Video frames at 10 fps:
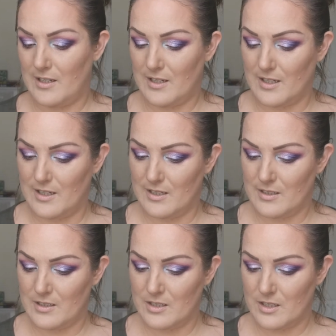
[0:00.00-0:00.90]

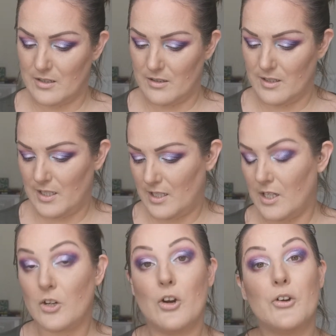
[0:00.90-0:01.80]
and
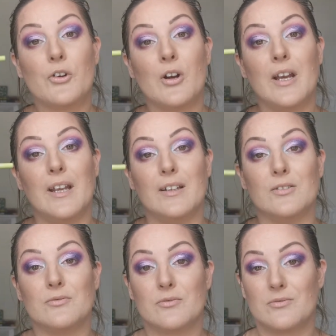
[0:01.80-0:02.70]
the Go
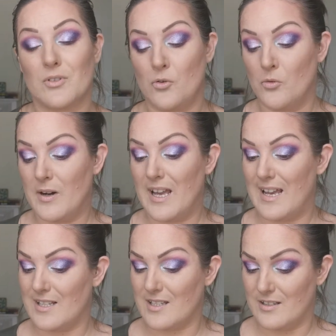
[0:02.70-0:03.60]
Green, all by
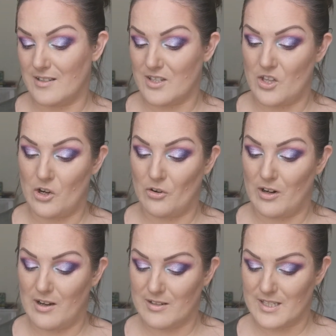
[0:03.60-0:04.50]
Essence, the
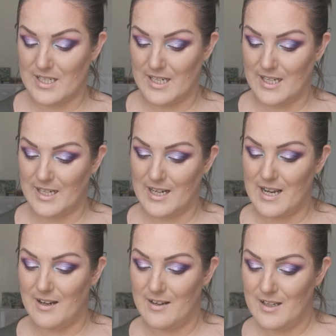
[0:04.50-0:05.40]
long-lasting
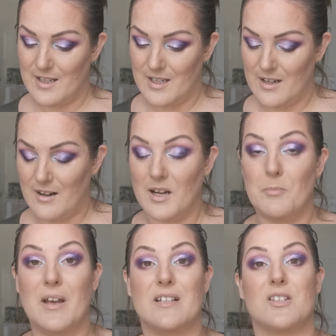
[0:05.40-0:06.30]
uh, eye
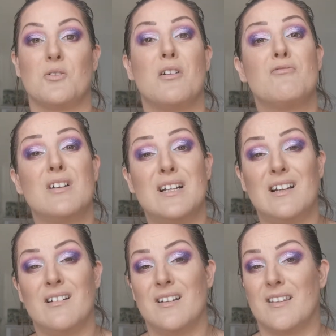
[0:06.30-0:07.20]
pens. So I
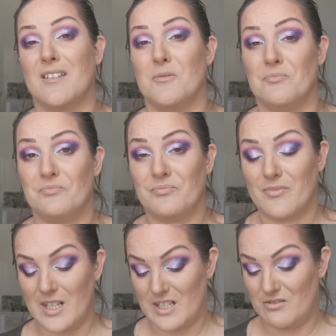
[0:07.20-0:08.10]
really like them.
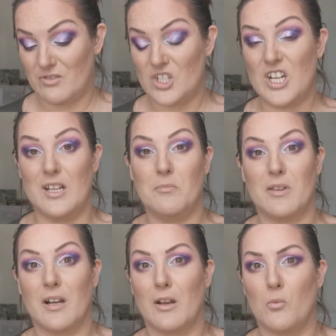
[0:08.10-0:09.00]
They're
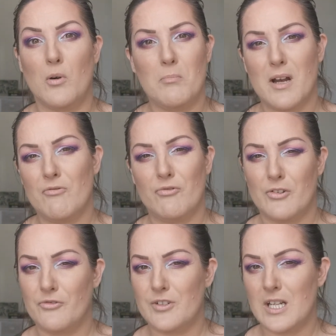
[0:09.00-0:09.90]
cheap, they're like
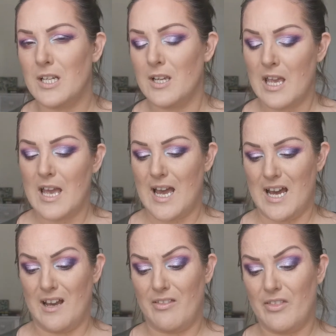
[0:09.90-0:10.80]
£1.50
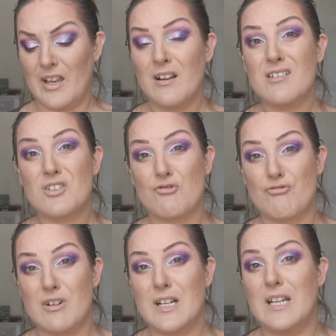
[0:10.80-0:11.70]
and they last
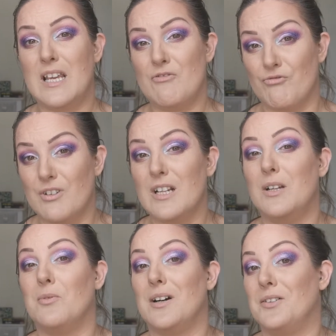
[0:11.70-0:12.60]
really,
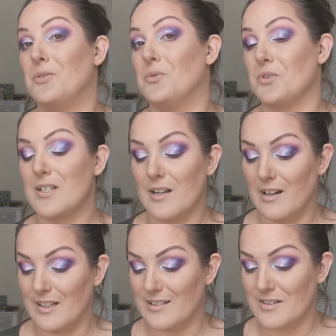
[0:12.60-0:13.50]
really well in the
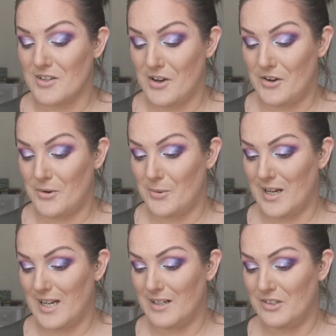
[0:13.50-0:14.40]
waterline. So
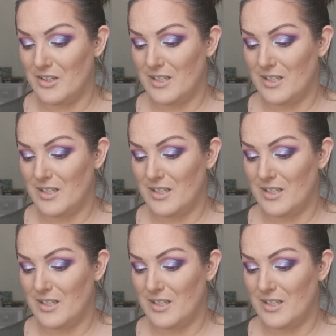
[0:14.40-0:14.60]
uh,